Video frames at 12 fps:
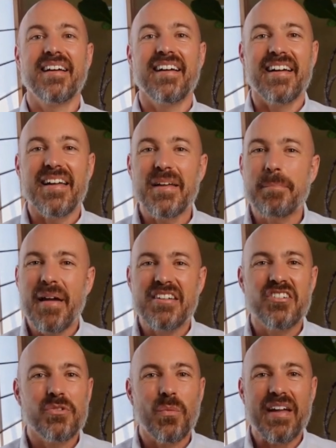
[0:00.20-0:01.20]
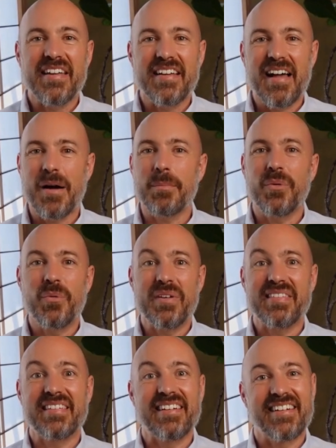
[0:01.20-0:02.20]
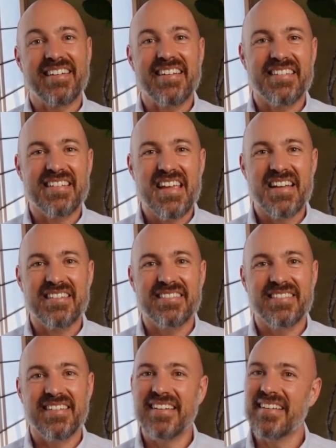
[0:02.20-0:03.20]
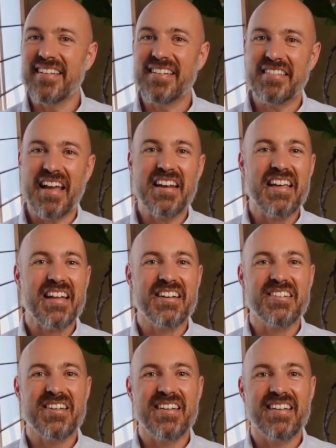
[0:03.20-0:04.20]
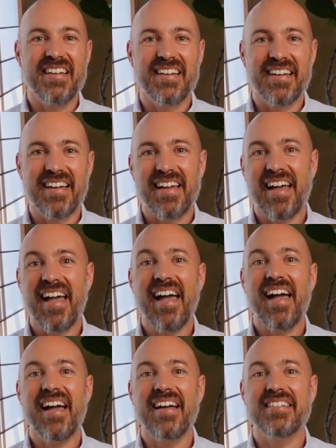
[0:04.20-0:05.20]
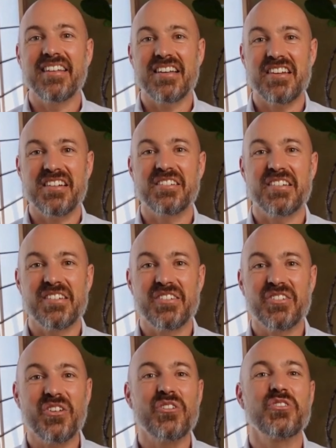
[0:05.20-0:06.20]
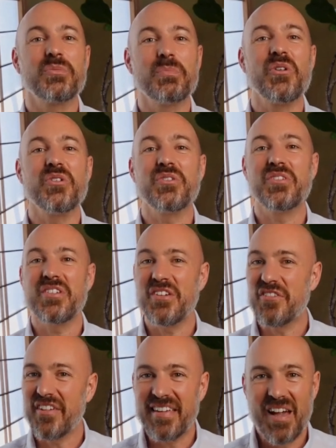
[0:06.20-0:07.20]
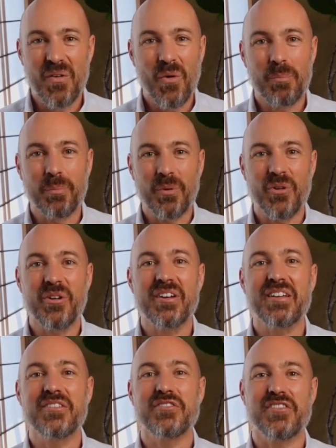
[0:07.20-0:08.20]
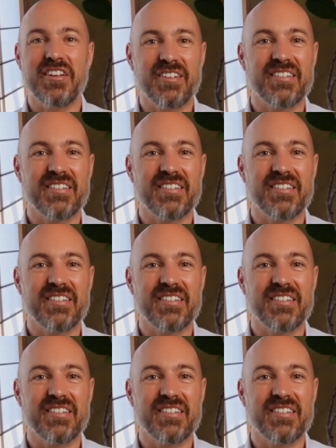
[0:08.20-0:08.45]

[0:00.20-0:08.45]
Imagine waking up with clear skin, steady energy, and digestion so smooth you forget what bloating feels